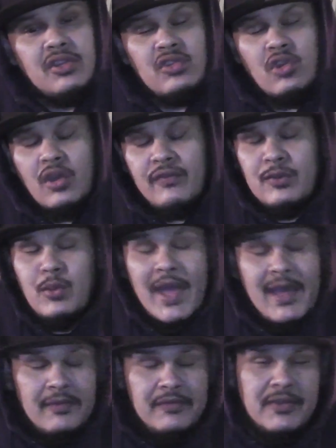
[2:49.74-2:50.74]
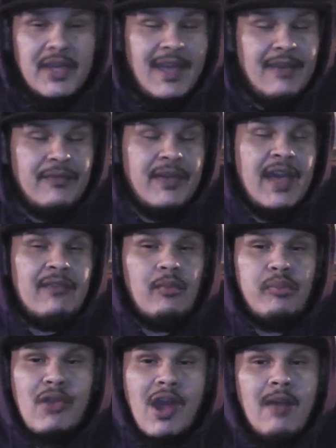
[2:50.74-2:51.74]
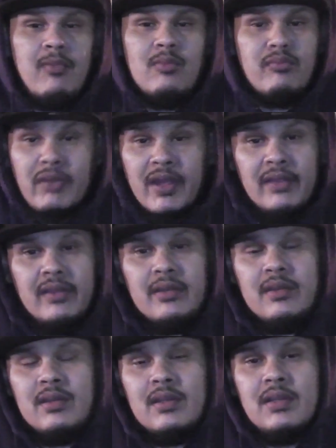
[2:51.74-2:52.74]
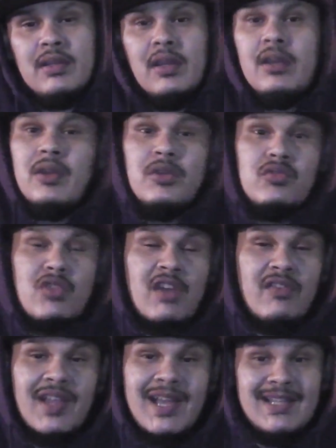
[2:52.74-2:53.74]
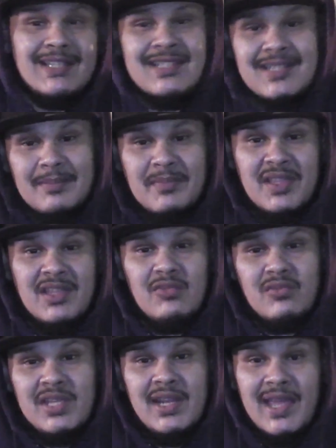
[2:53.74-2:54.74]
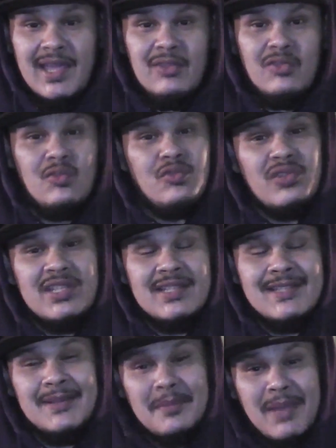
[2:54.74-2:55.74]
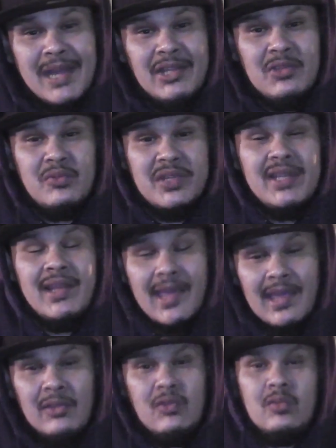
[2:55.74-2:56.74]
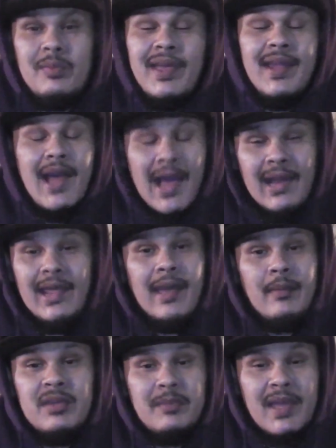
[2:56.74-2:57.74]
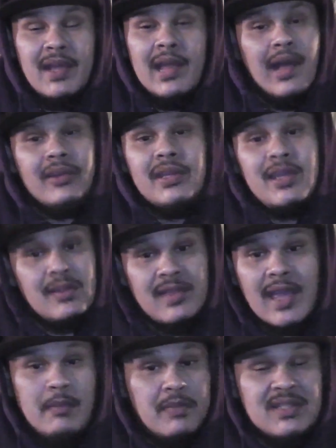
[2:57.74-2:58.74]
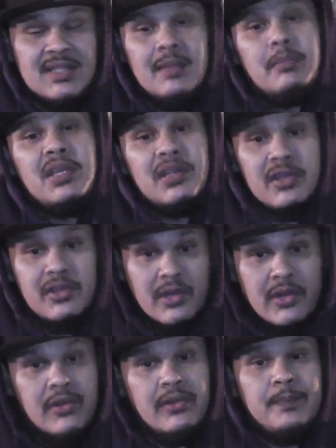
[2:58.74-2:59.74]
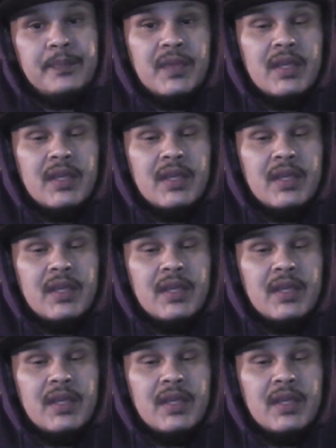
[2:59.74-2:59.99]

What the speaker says: You know, if you ever have a problem, Brandon, you ever got something you need handled, you need somebody you need handled, man, holla at me, man. I'll eat that misdemeanor, you heard?